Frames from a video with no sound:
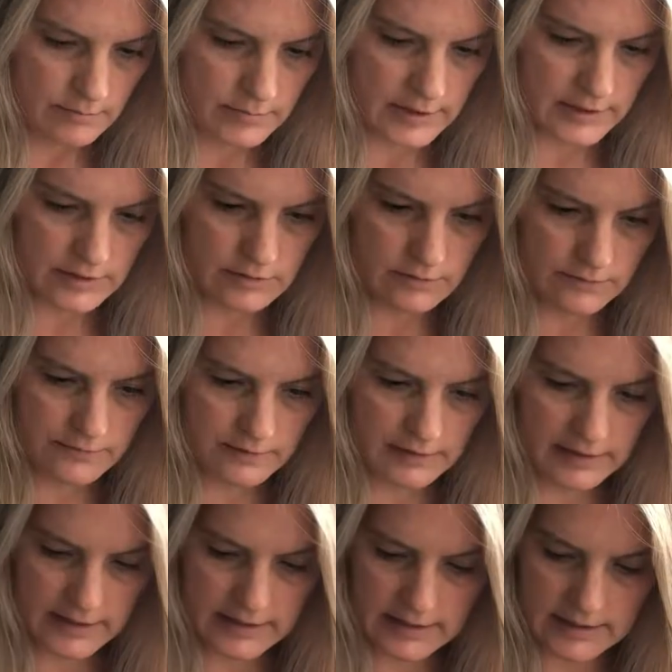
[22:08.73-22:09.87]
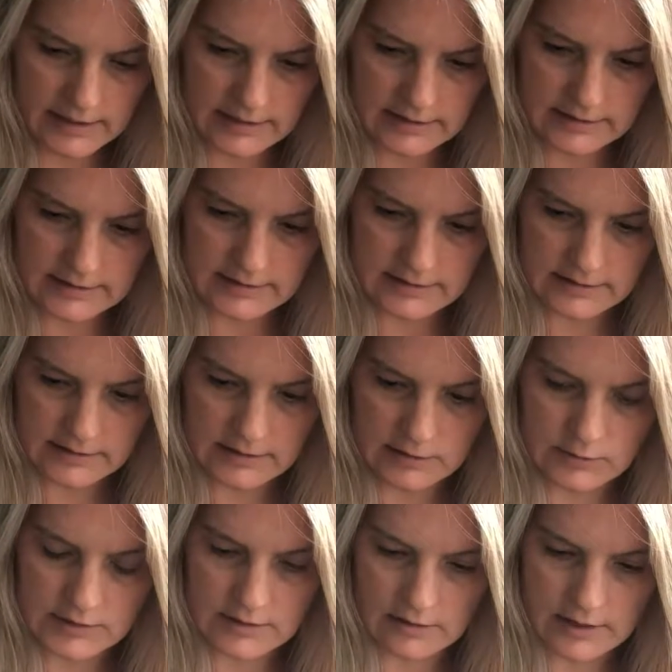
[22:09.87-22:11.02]
but I do feel like it's you
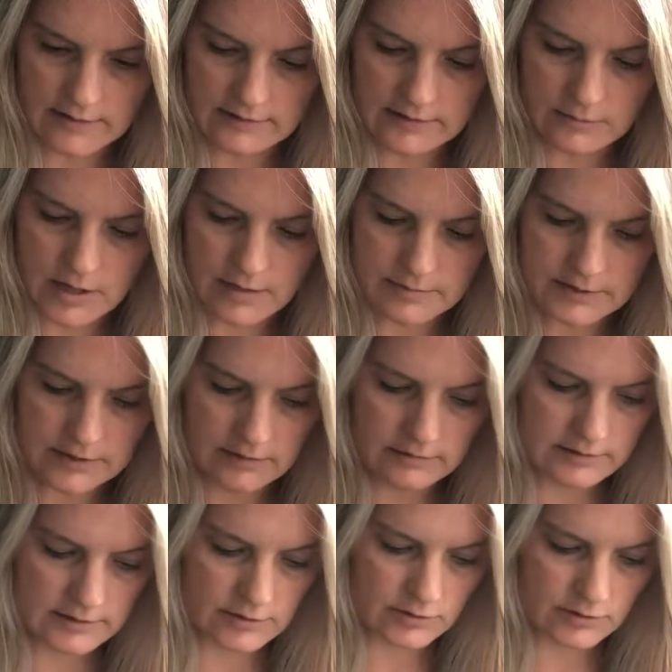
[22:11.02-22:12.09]
still have some obstacles.